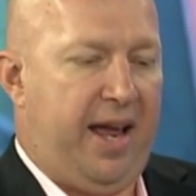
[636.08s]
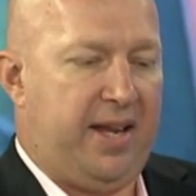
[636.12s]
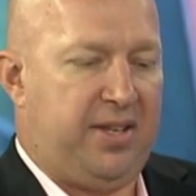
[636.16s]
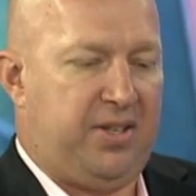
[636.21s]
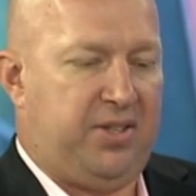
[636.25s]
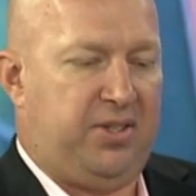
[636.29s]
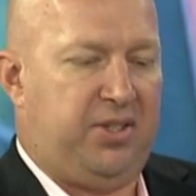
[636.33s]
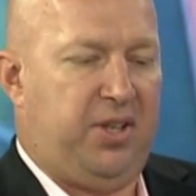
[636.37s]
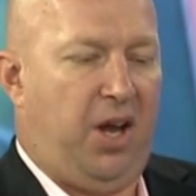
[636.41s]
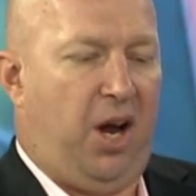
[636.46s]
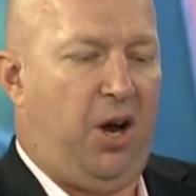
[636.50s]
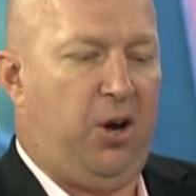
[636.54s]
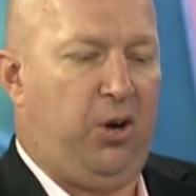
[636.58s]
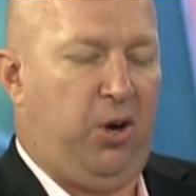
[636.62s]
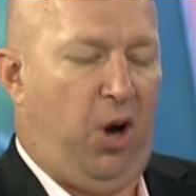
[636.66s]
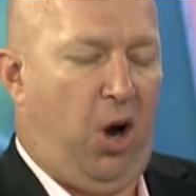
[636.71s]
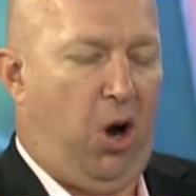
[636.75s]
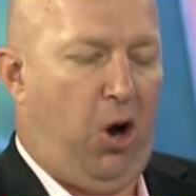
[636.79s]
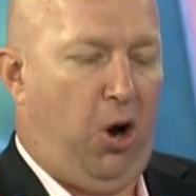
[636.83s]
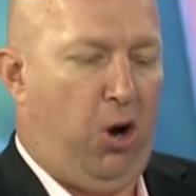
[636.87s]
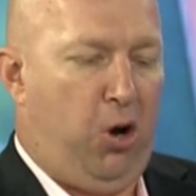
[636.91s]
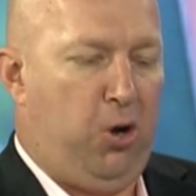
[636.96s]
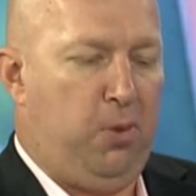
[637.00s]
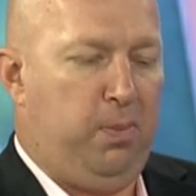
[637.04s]
so
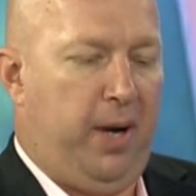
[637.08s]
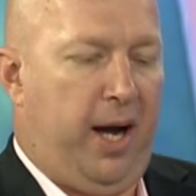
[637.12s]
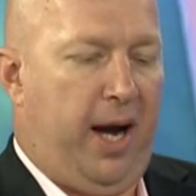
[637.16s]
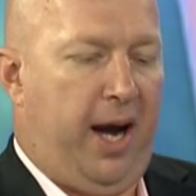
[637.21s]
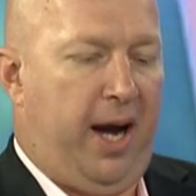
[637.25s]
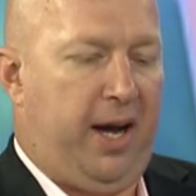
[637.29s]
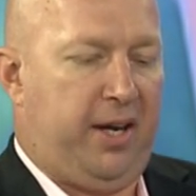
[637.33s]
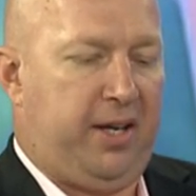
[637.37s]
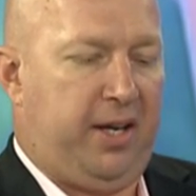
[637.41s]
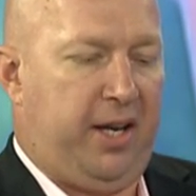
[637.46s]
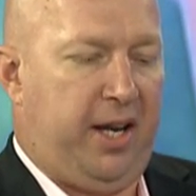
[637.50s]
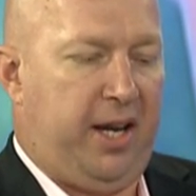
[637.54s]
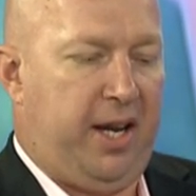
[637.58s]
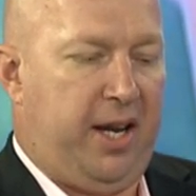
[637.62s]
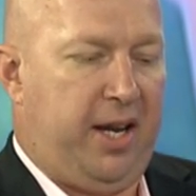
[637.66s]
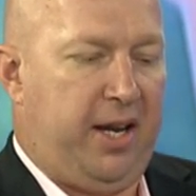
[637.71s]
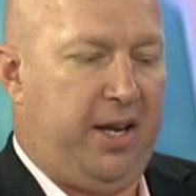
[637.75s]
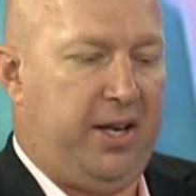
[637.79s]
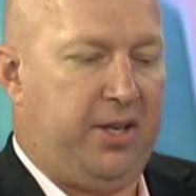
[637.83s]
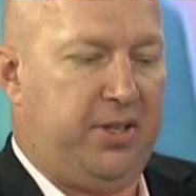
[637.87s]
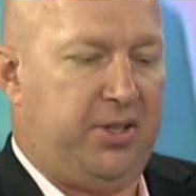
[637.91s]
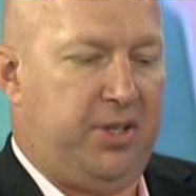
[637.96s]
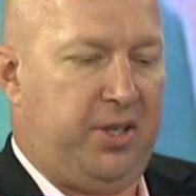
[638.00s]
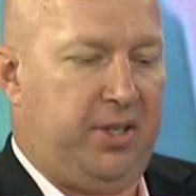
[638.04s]
Hobart
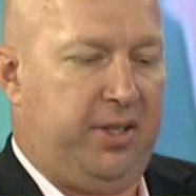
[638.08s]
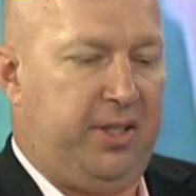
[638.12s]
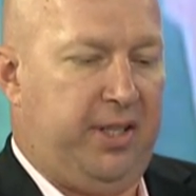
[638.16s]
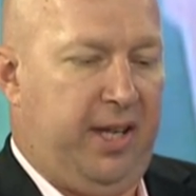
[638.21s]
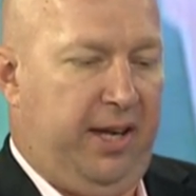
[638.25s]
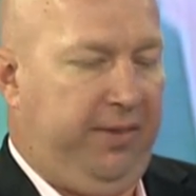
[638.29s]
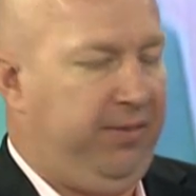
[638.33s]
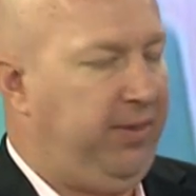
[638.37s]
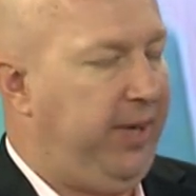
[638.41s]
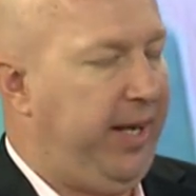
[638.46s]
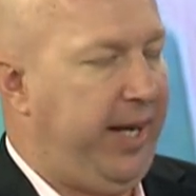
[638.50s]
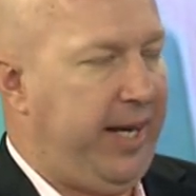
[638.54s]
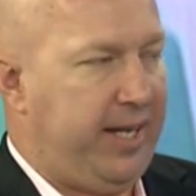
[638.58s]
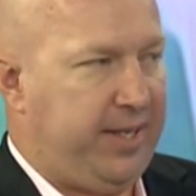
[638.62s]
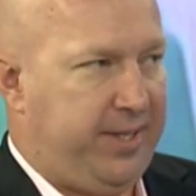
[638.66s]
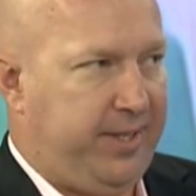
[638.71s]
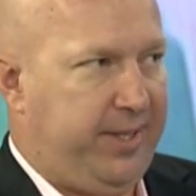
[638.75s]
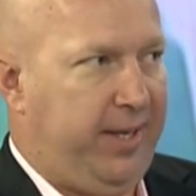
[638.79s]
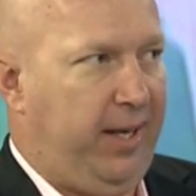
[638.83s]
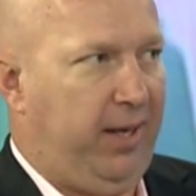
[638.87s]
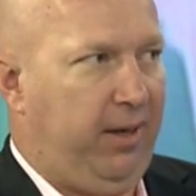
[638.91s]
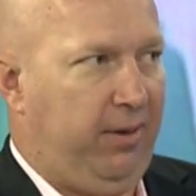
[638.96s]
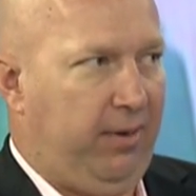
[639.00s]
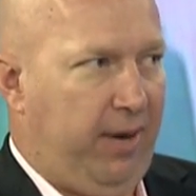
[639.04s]
is definitely
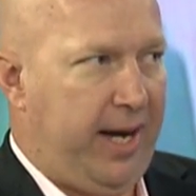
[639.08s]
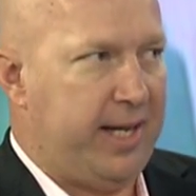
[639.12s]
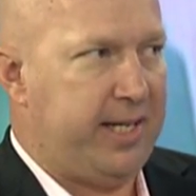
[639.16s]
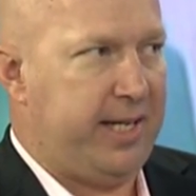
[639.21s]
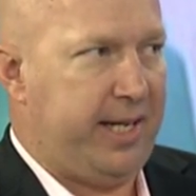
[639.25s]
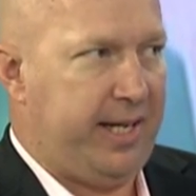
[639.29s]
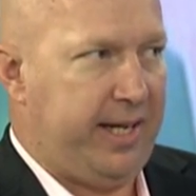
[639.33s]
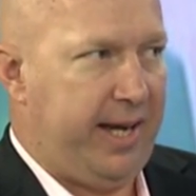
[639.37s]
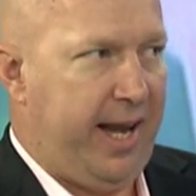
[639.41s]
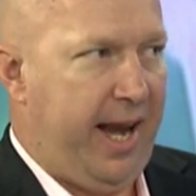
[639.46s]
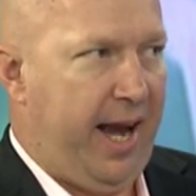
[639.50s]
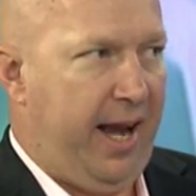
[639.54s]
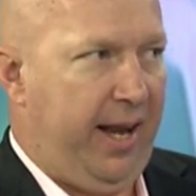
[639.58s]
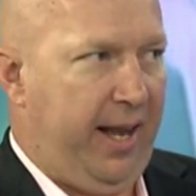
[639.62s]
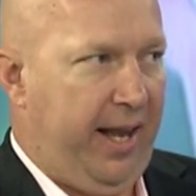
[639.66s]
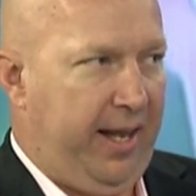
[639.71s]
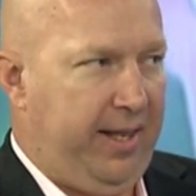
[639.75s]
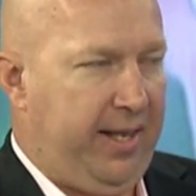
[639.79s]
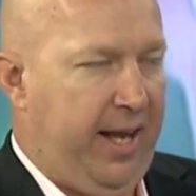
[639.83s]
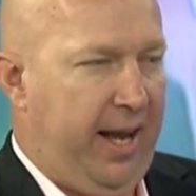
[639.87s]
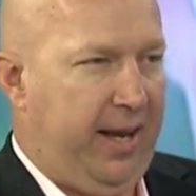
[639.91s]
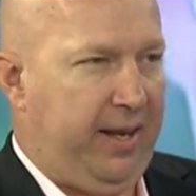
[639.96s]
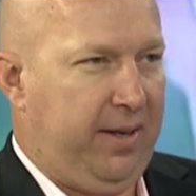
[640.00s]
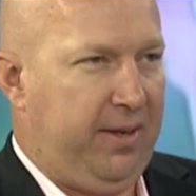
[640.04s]
accelerating now.
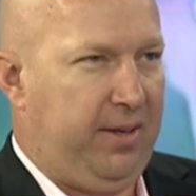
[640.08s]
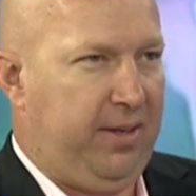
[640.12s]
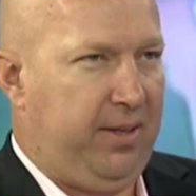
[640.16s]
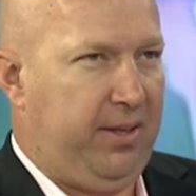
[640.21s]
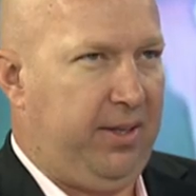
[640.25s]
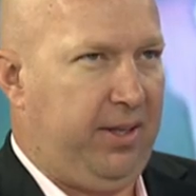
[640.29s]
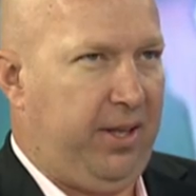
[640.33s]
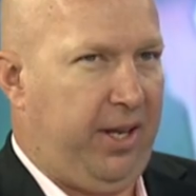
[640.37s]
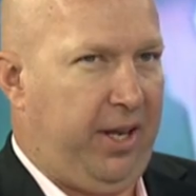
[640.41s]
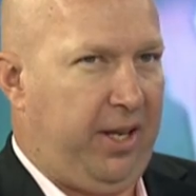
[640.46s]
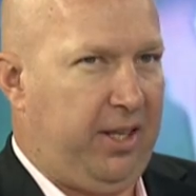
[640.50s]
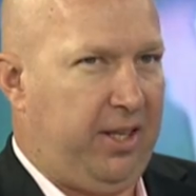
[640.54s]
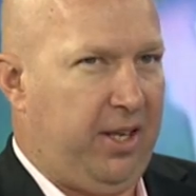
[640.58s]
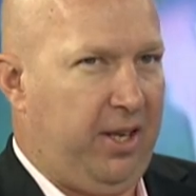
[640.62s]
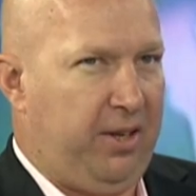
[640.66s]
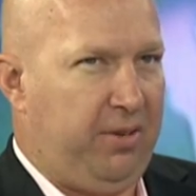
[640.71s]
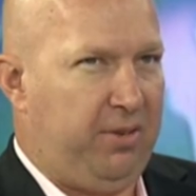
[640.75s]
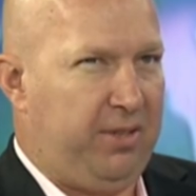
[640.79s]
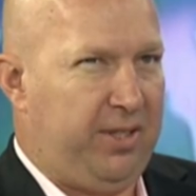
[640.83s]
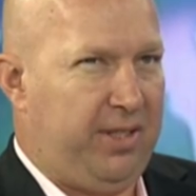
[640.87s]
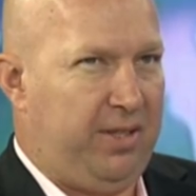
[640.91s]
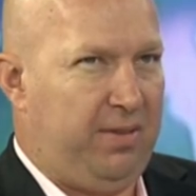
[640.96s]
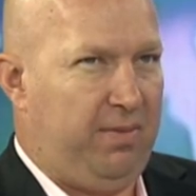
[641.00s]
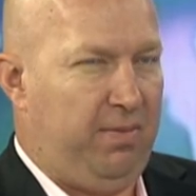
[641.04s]

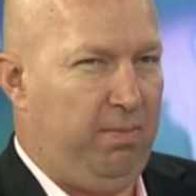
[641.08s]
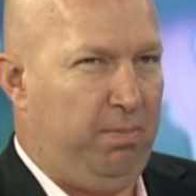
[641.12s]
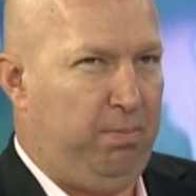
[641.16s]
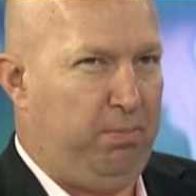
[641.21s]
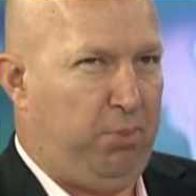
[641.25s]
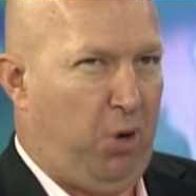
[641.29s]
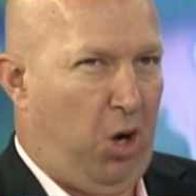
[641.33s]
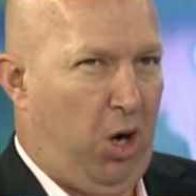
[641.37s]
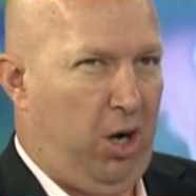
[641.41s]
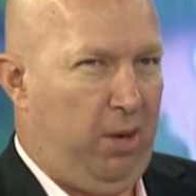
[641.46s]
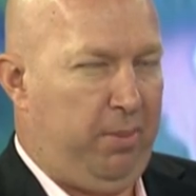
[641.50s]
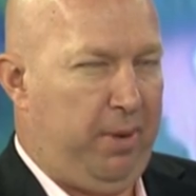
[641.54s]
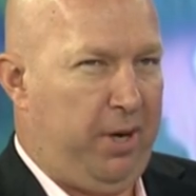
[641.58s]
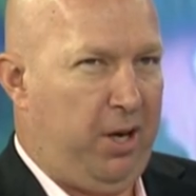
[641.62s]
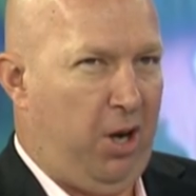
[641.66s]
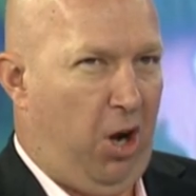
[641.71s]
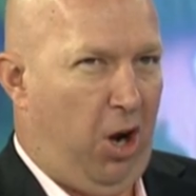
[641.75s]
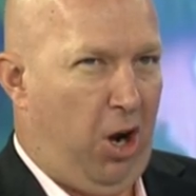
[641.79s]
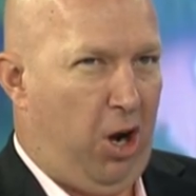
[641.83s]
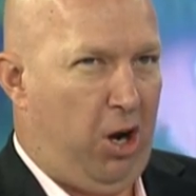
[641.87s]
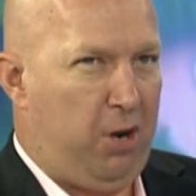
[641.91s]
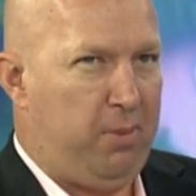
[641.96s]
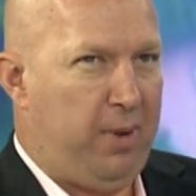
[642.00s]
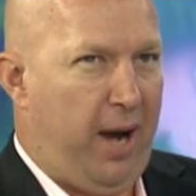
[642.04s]
The bottom in
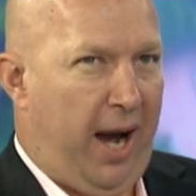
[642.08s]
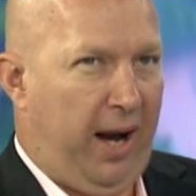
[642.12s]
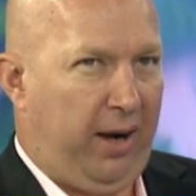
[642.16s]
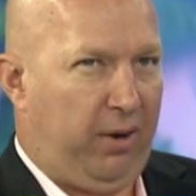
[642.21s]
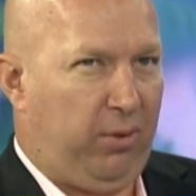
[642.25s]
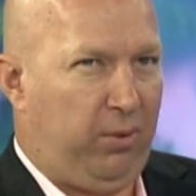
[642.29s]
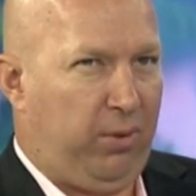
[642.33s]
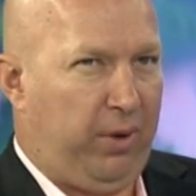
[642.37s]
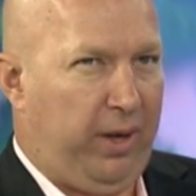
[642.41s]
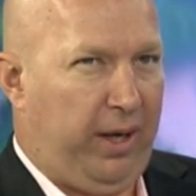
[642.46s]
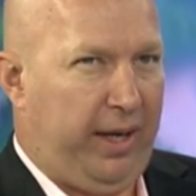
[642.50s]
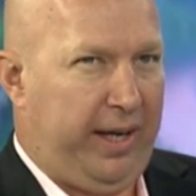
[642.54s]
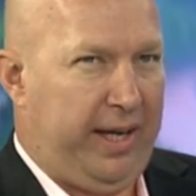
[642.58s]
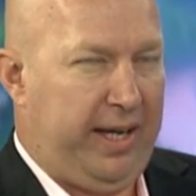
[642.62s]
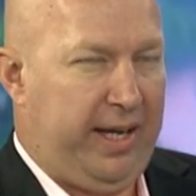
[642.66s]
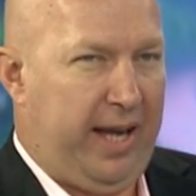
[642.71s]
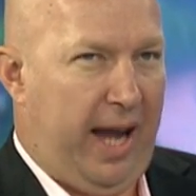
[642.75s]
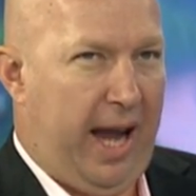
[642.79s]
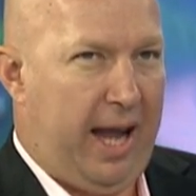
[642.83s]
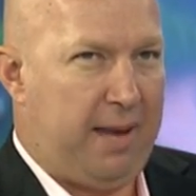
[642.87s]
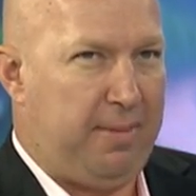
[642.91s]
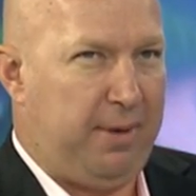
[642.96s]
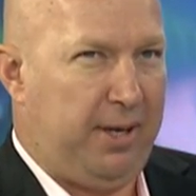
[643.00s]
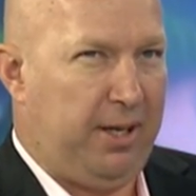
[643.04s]
Hobart really
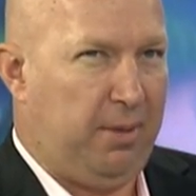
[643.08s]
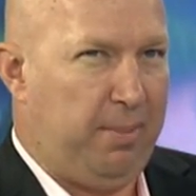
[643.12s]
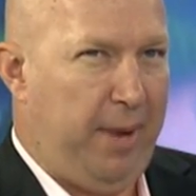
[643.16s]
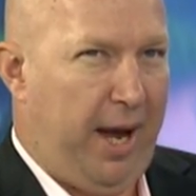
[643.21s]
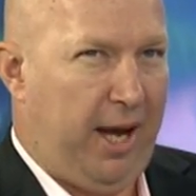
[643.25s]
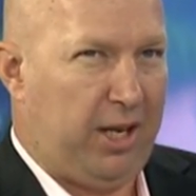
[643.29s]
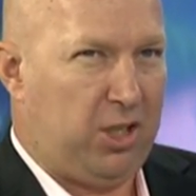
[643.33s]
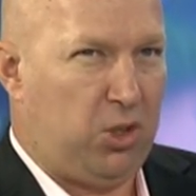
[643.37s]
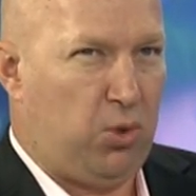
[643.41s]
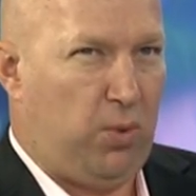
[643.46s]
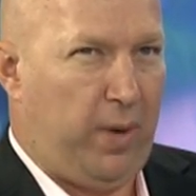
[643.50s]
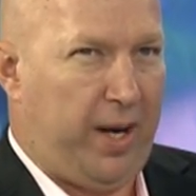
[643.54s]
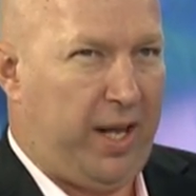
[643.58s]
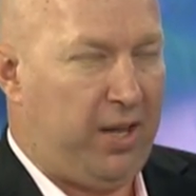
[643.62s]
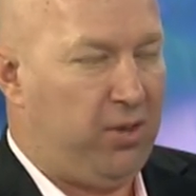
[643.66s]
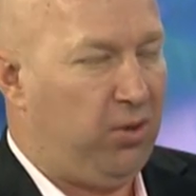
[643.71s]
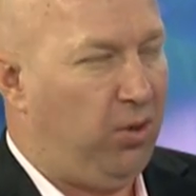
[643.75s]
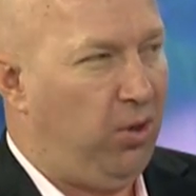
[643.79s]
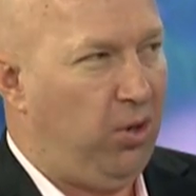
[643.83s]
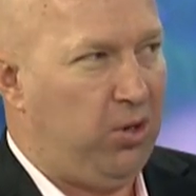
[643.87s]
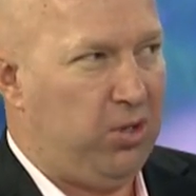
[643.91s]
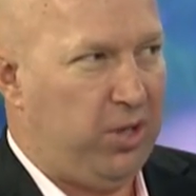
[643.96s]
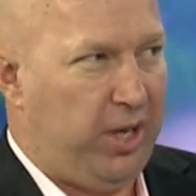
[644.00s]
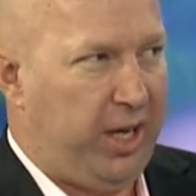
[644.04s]
came in about
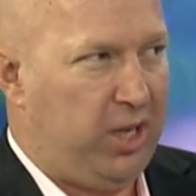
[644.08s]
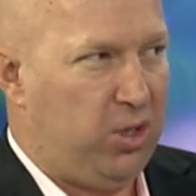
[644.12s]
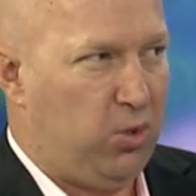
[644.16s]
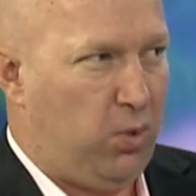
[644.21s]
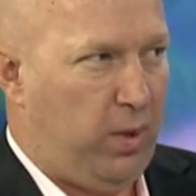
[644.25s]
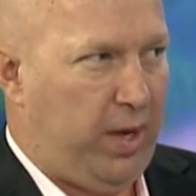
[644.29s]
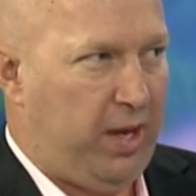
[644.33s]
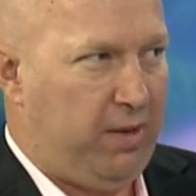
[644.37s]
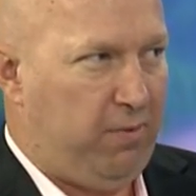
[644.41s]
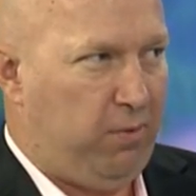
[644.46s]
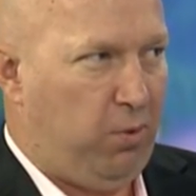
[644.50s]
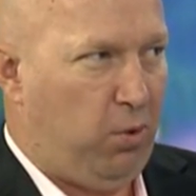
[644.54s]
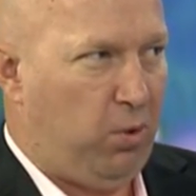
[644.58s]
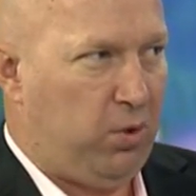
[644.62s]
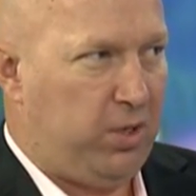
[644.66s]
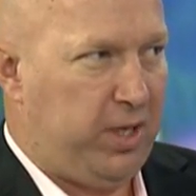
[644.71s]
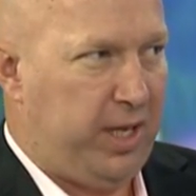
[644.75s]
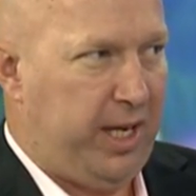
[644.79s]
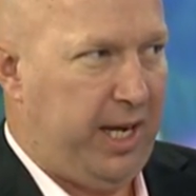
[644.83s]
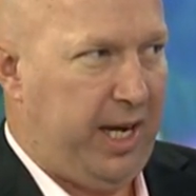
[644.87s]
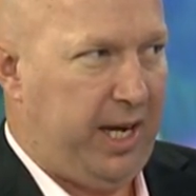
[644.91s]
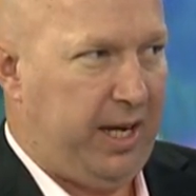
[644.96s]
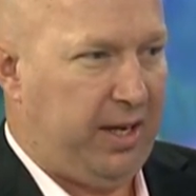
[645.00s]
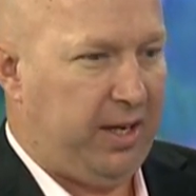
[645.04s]
2013,
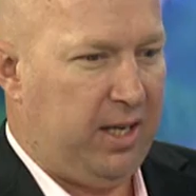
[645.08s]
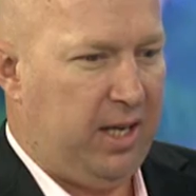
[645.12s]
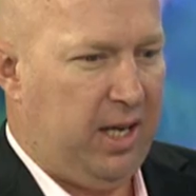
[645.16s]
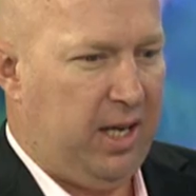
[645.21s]
2014.